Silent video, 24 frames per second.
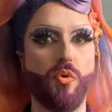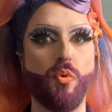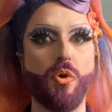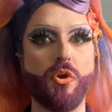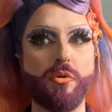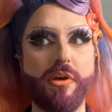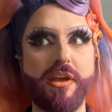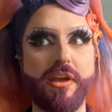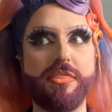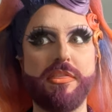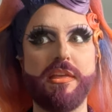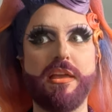What
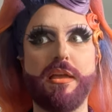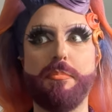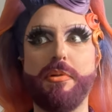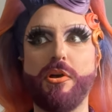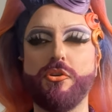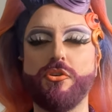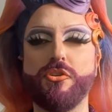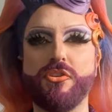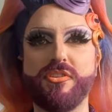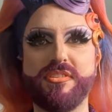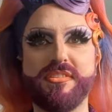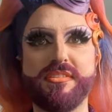do I think
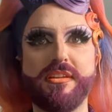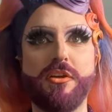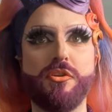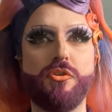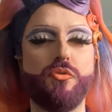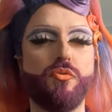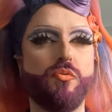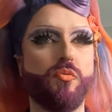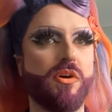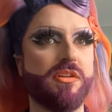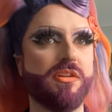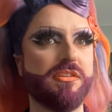about your son
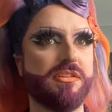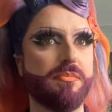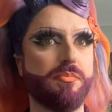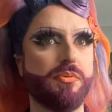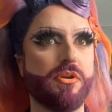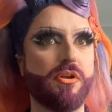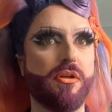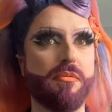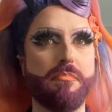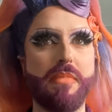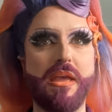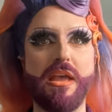who wants to
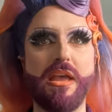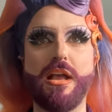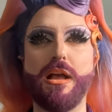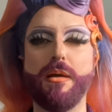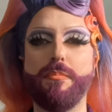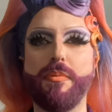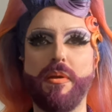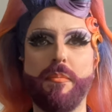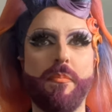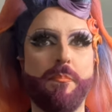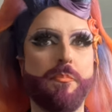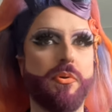put on
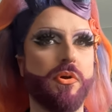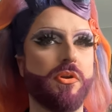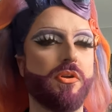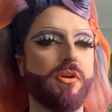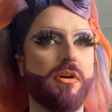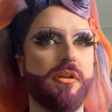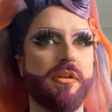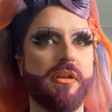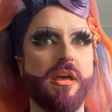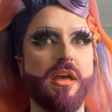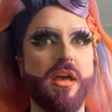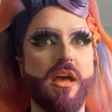makeup, put
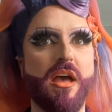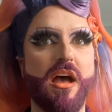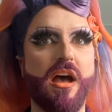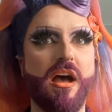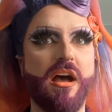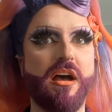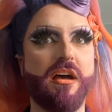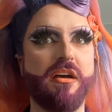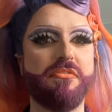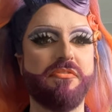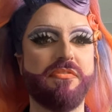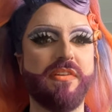on
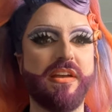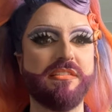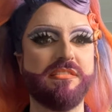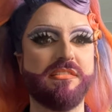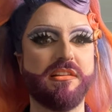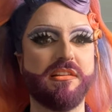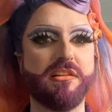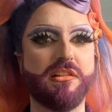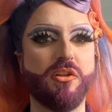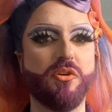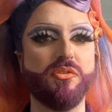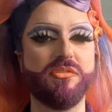uh,
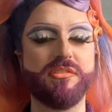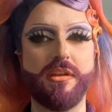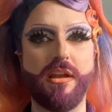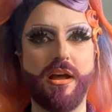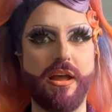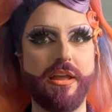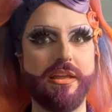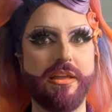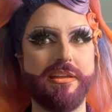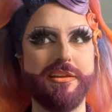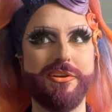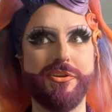fancy clothes and
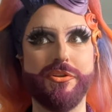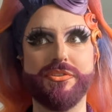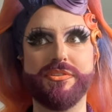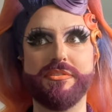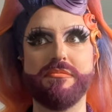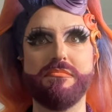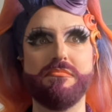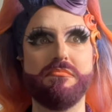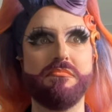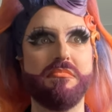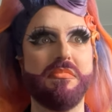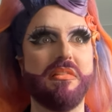high heels?
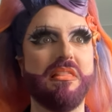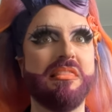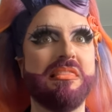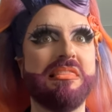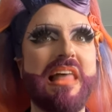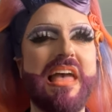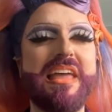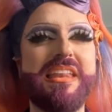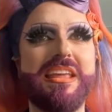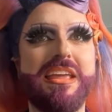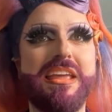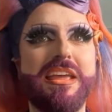
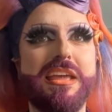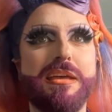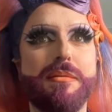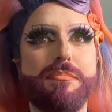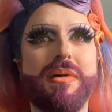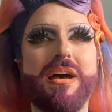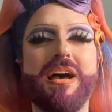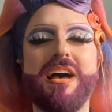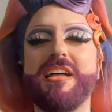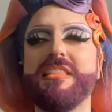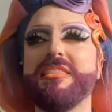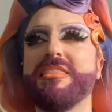Let
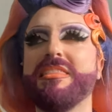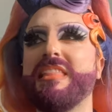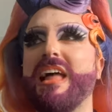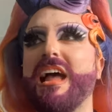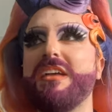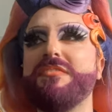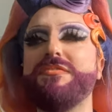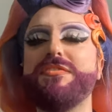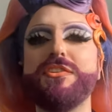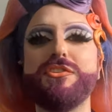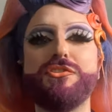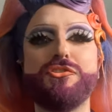him.
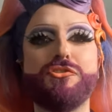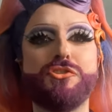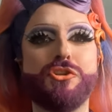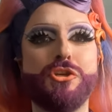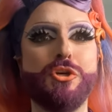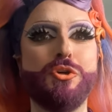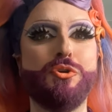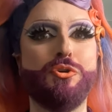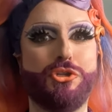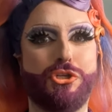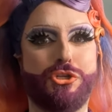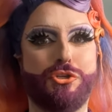Life is
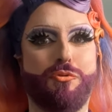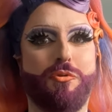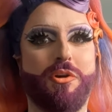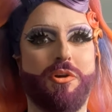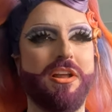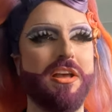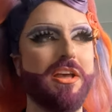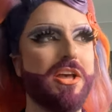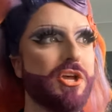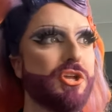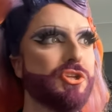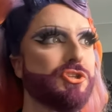too
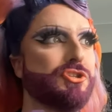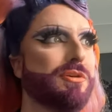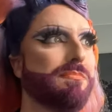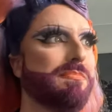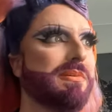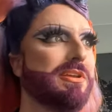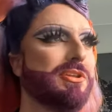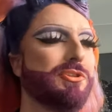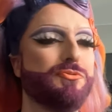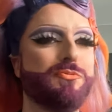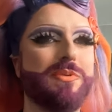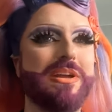short to
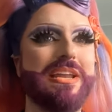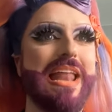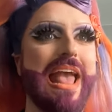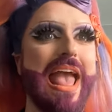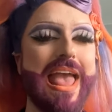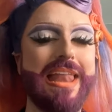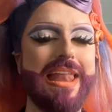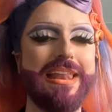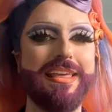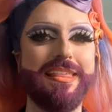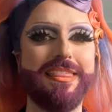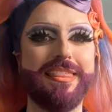be doing
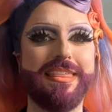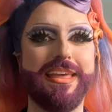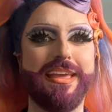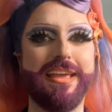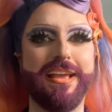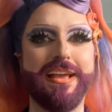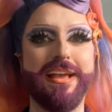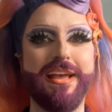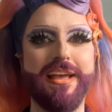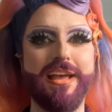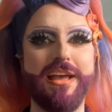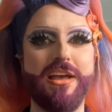
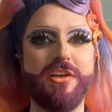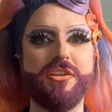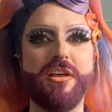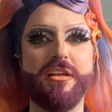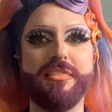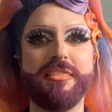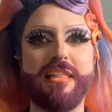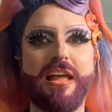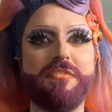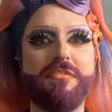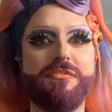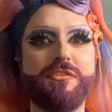anything.
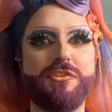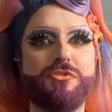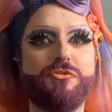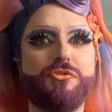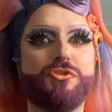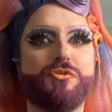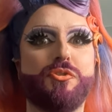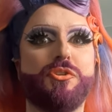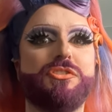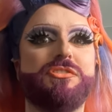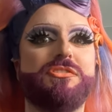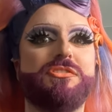Life is too
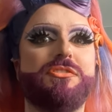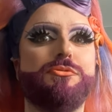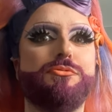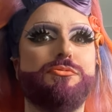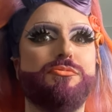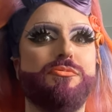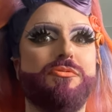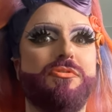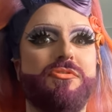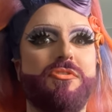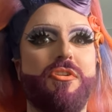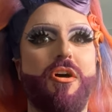short
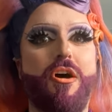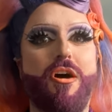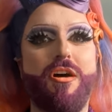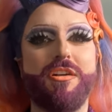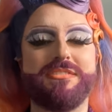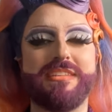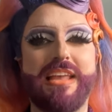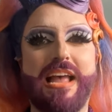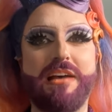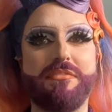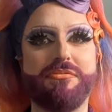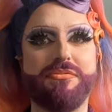to
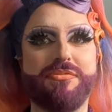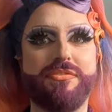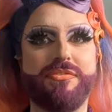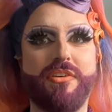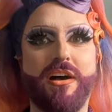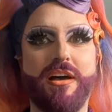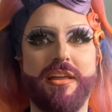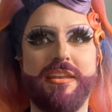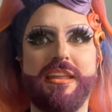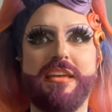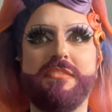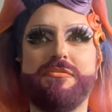not have
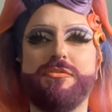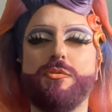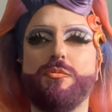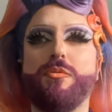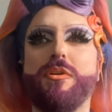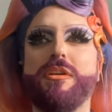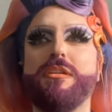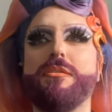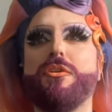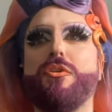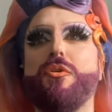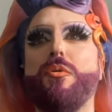fun. If you
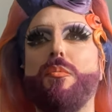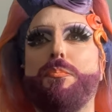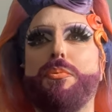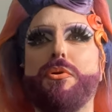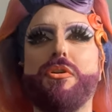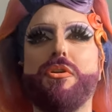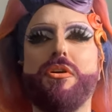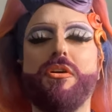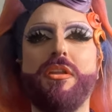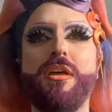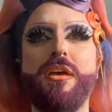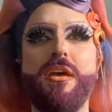want to go
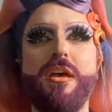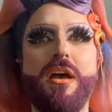put on